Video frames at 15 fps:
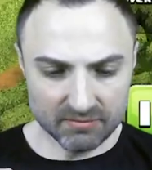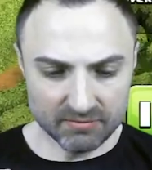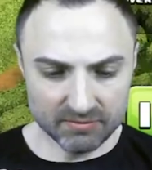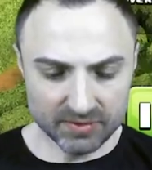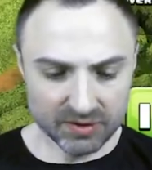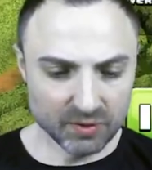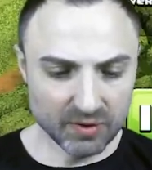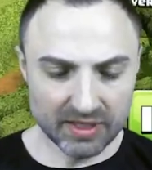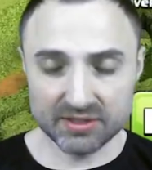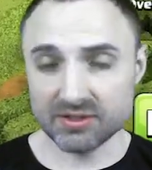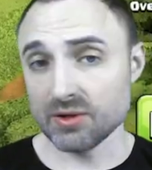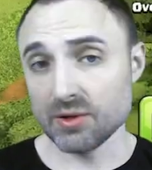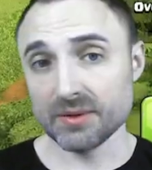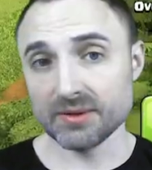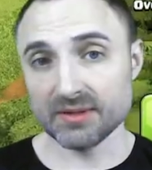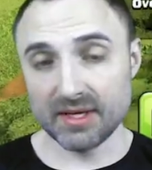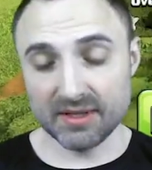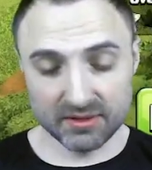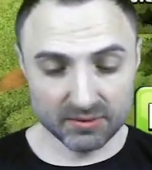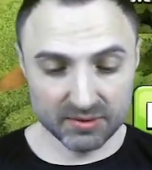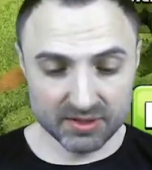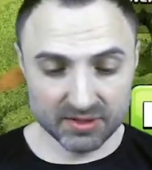you guys know it, a
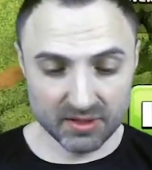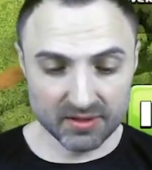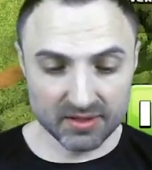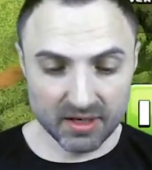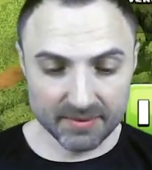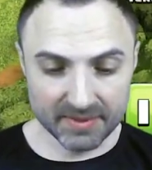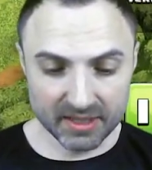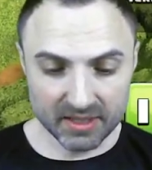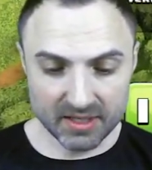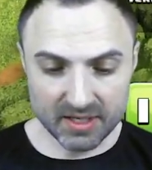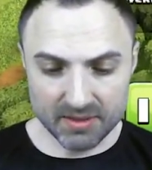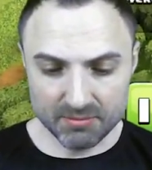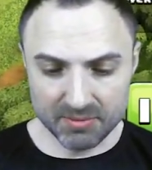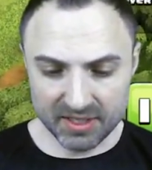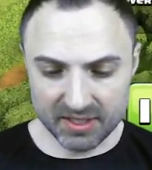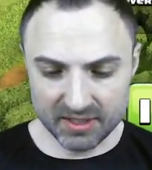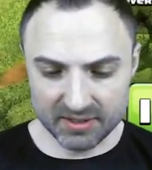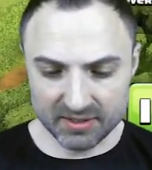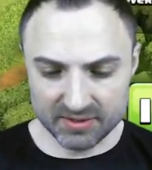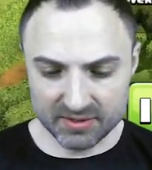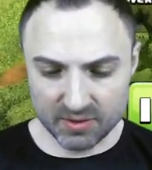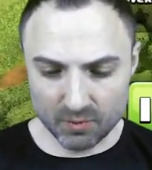3-star coming,
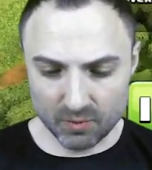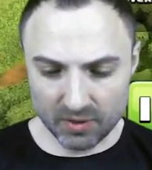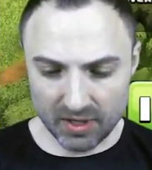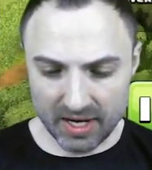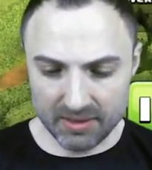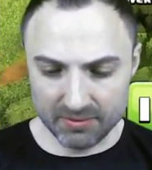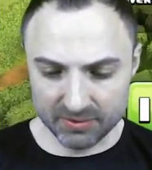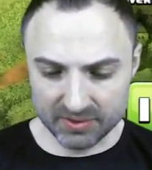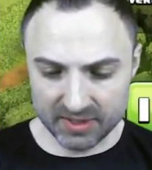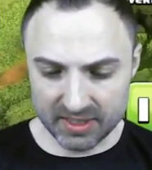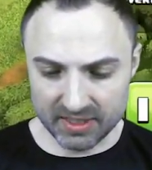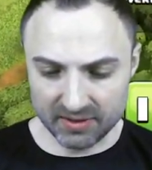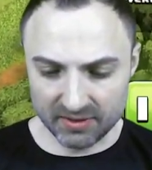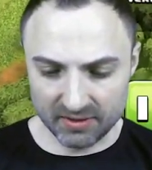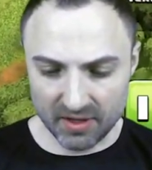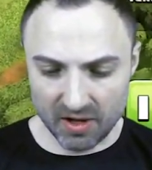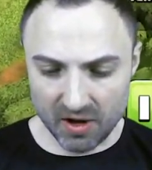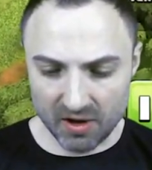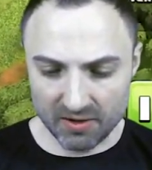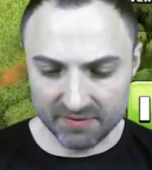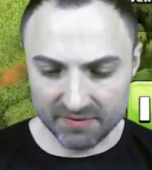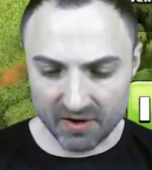because we're able to kill
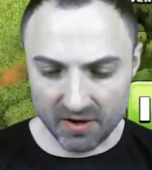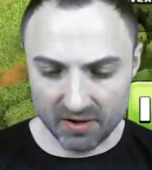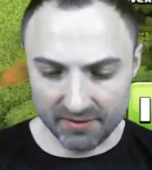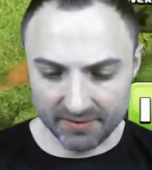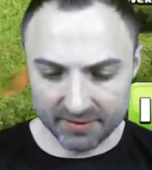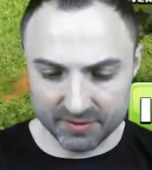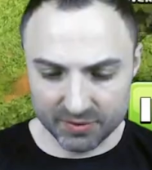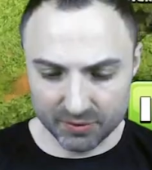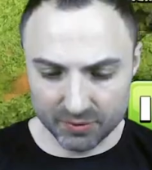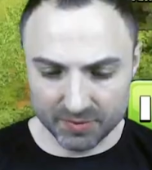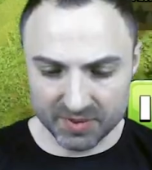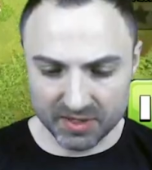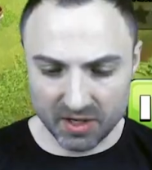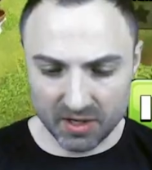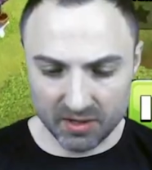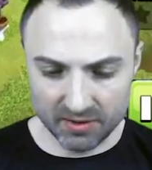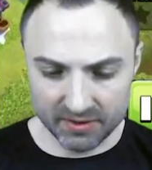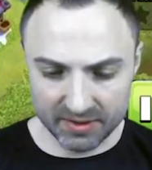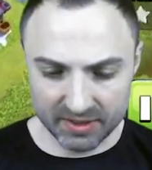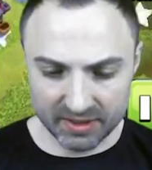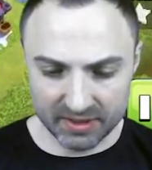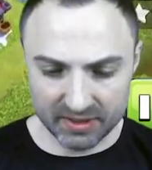off all the troops, all
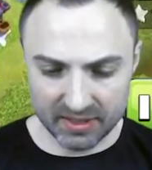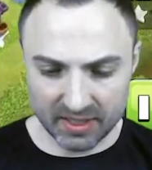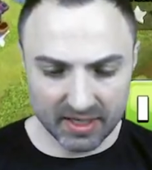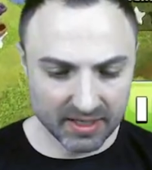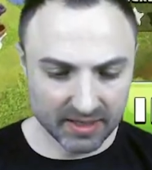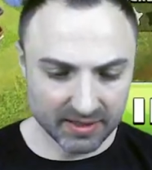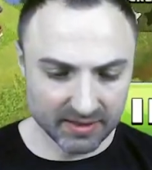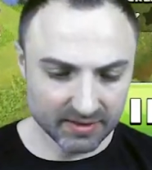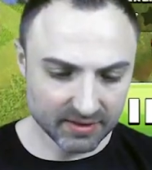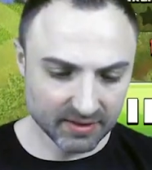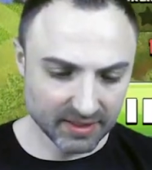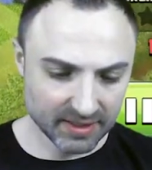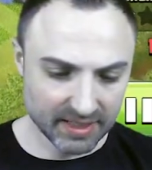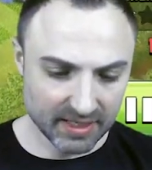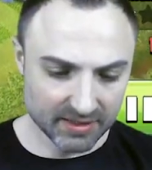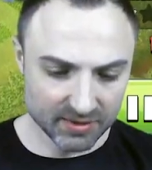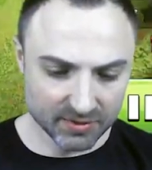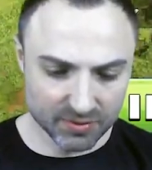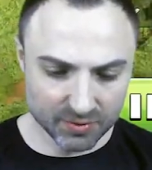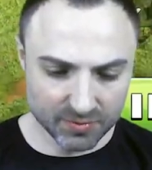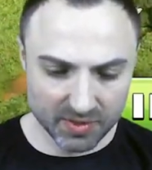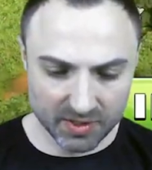the clan castle
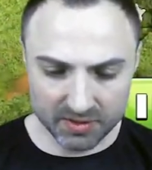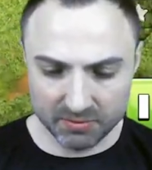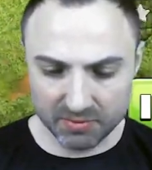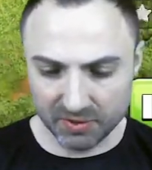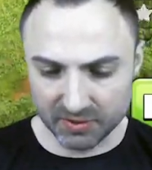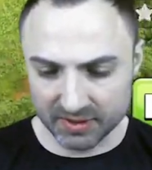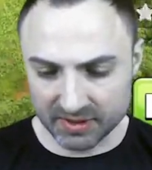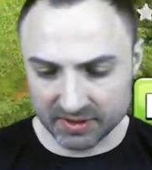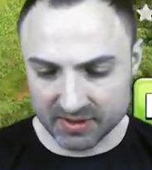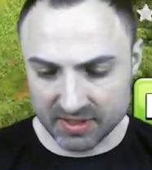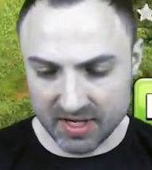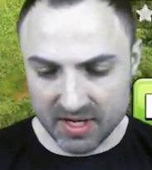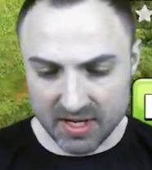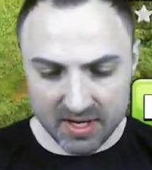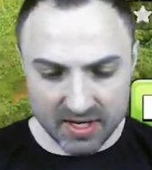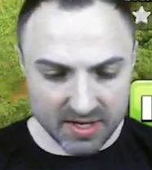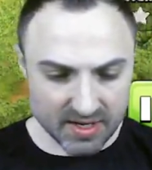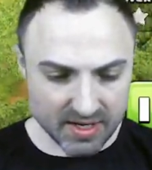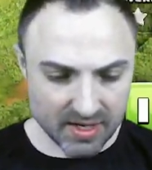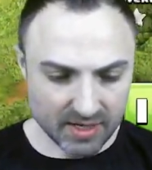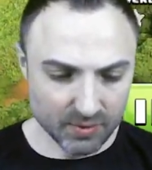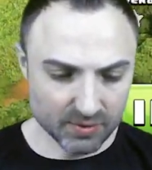troops, all the buildings.
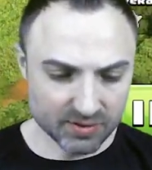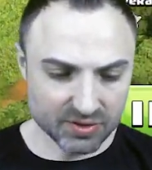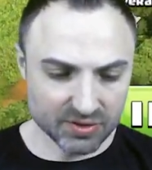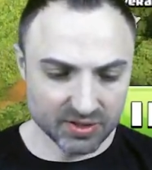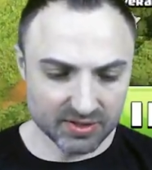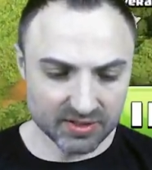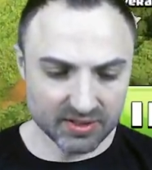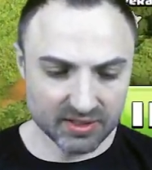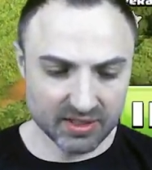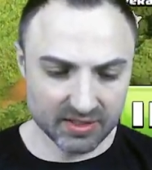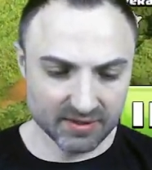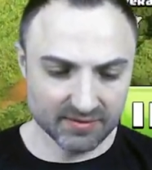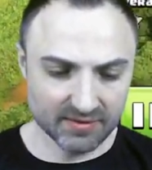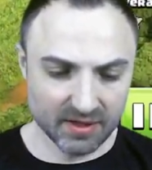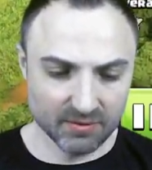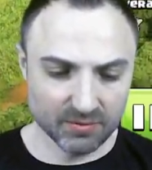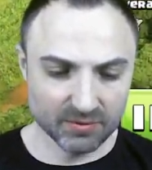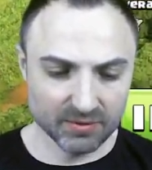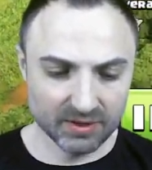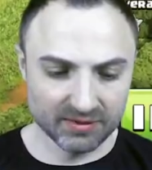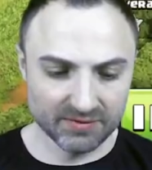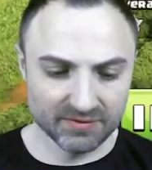It was just kind of a
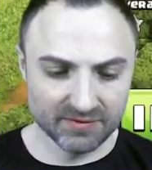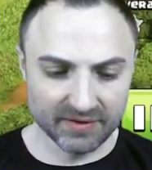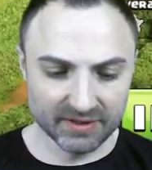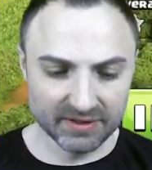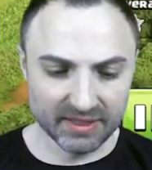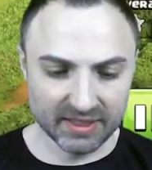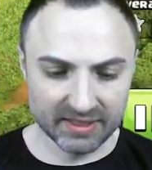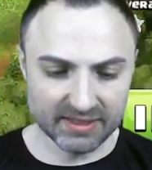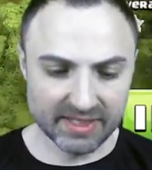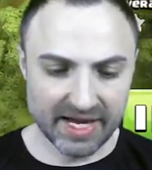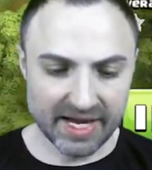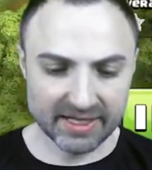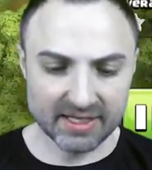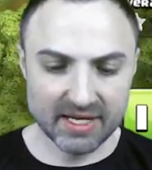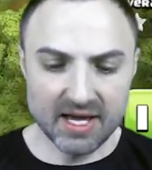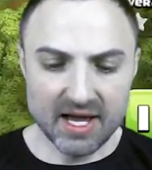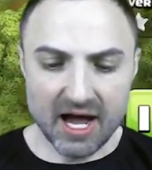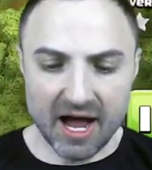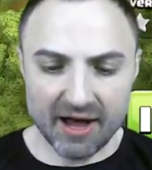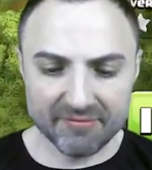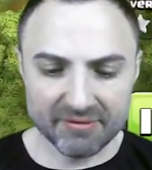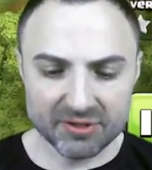really fun attack.
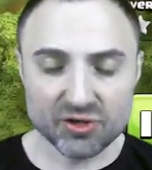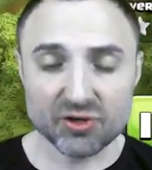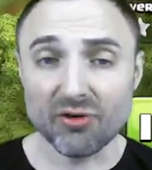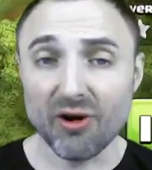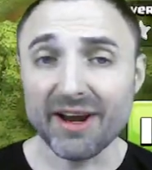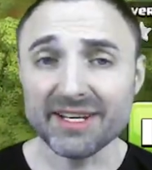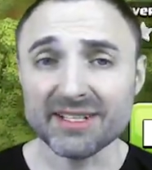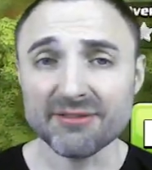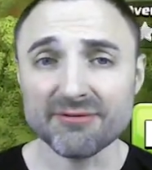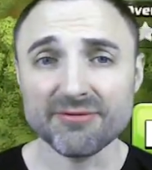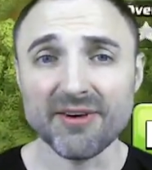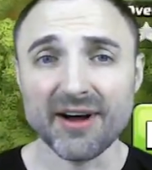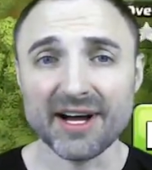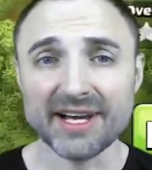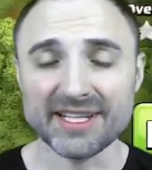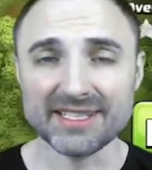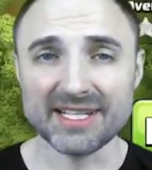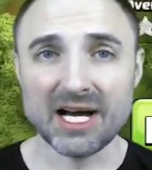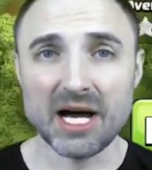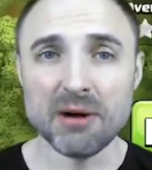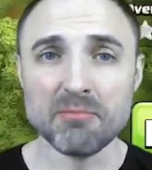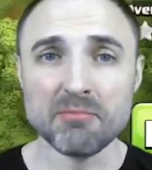I've been trying to find
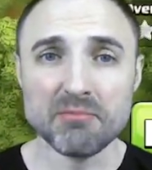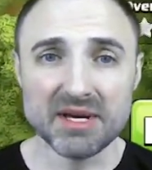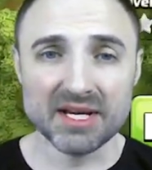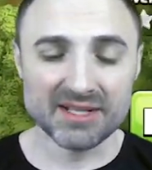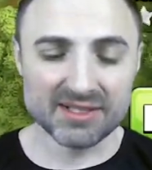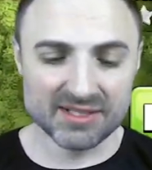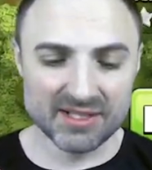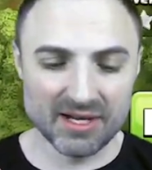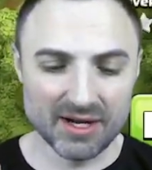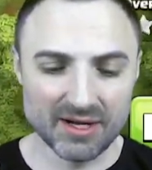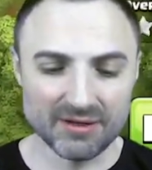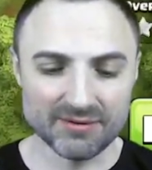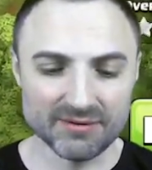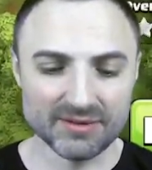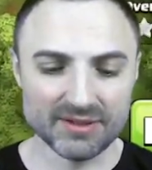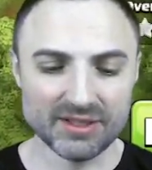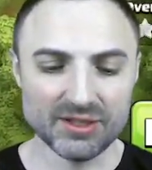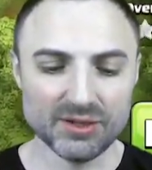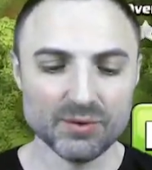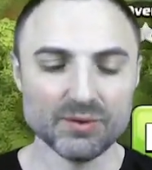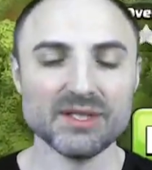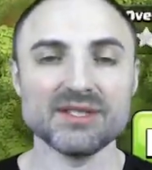a mix of
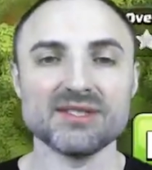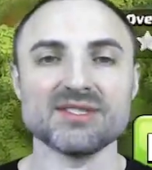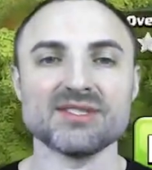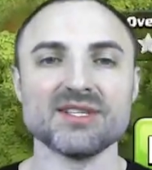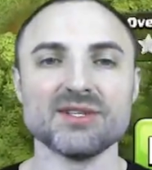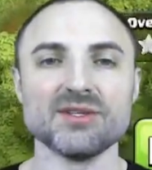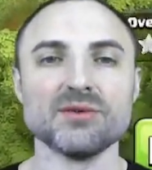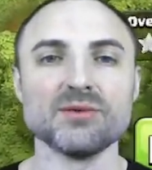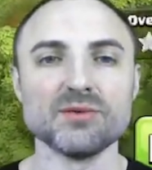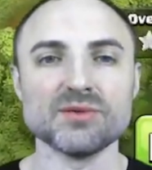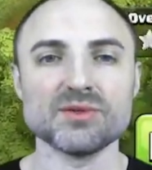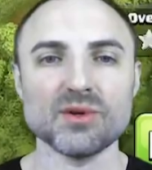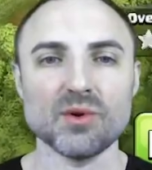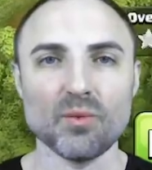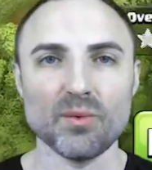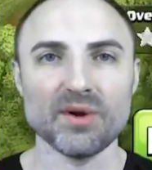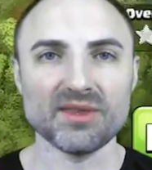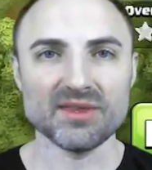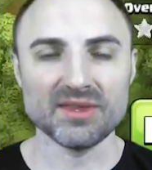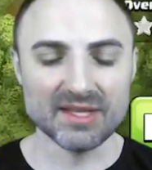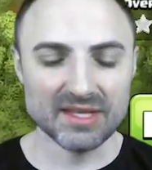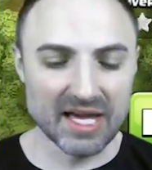units to use
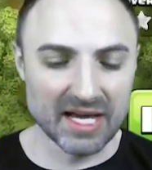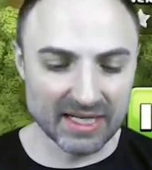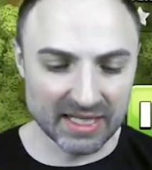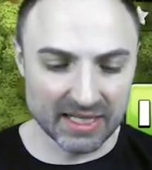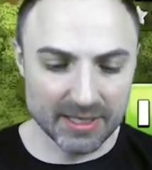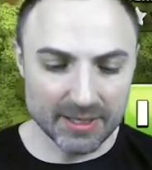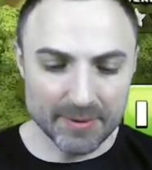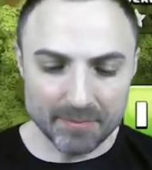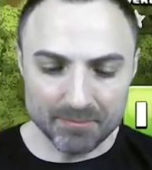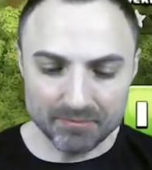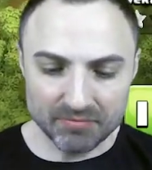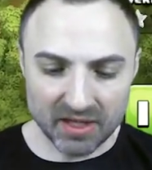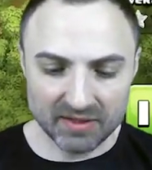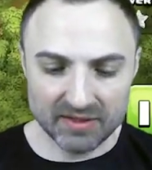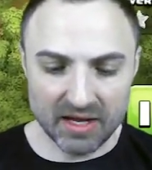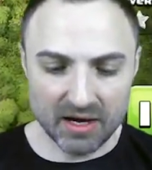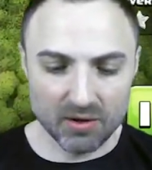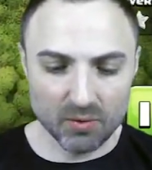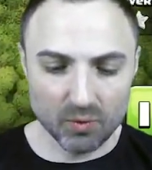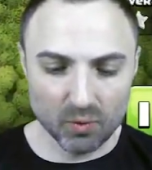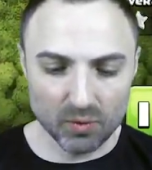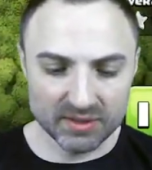with the Yeti.
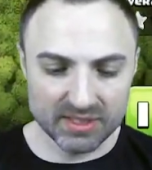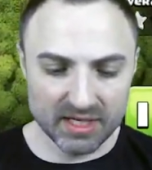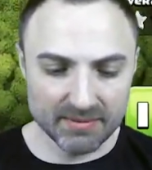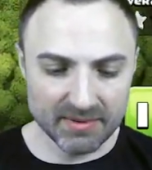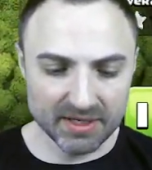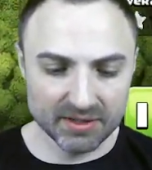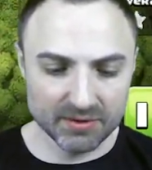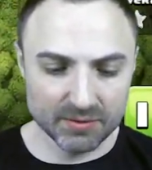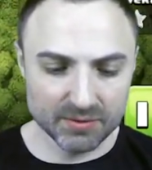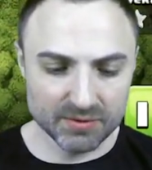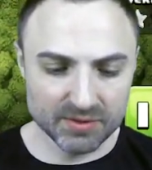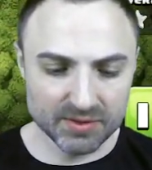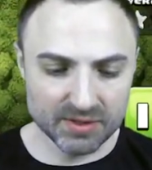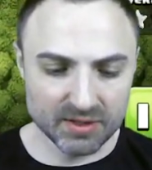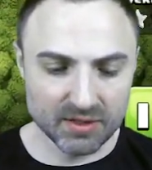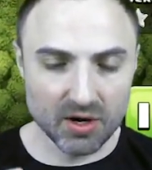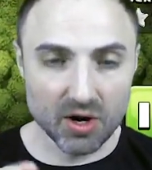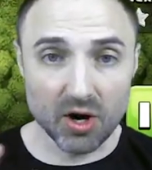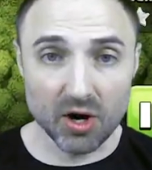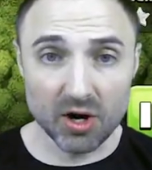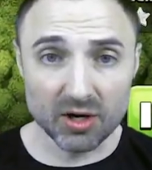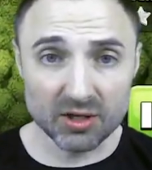Now, one time I used
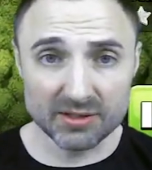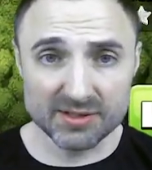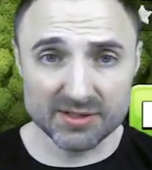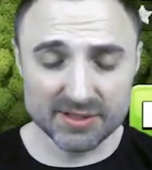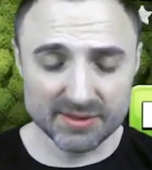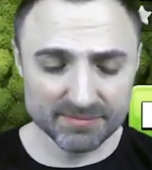Hogs,